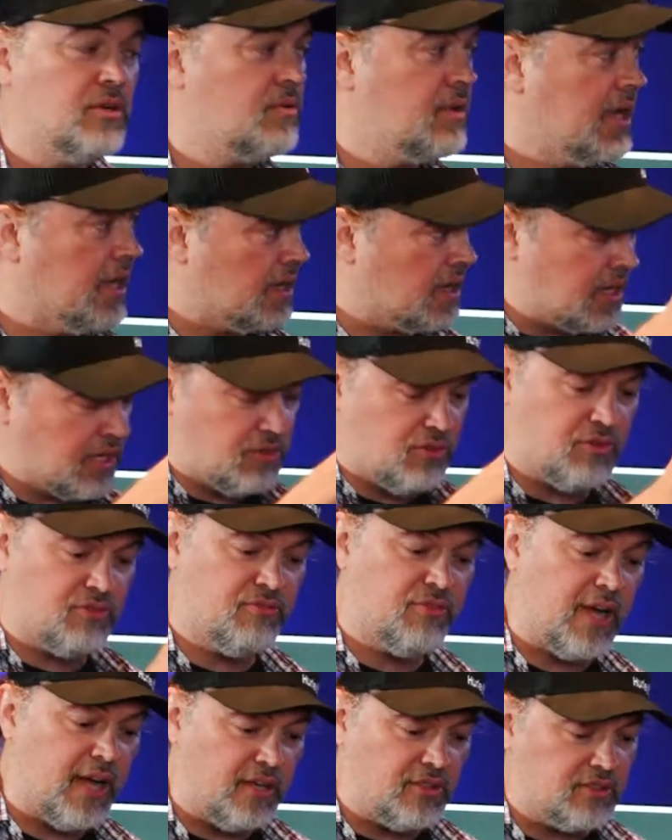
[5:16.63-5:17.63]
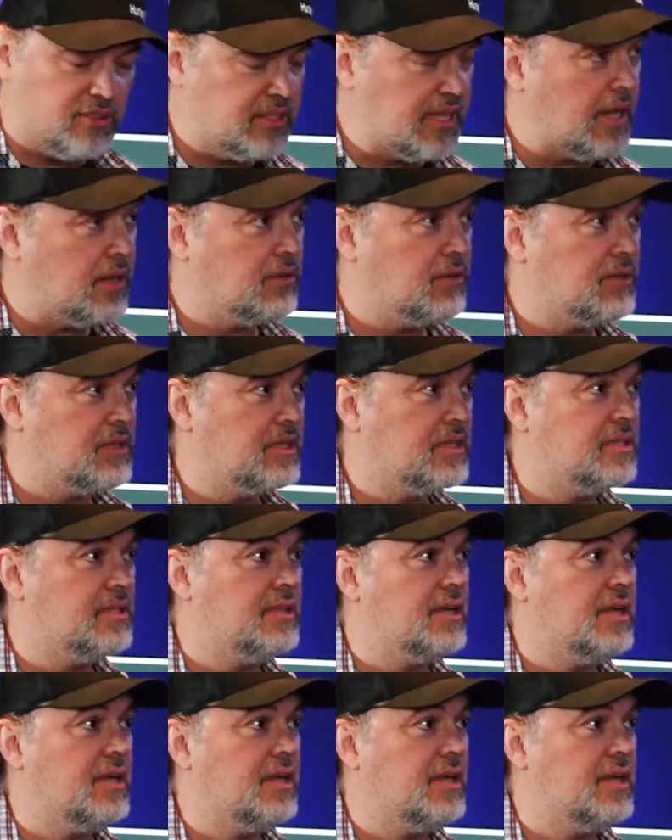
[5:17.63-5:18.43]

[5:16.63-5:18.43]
Great, get your files and download it in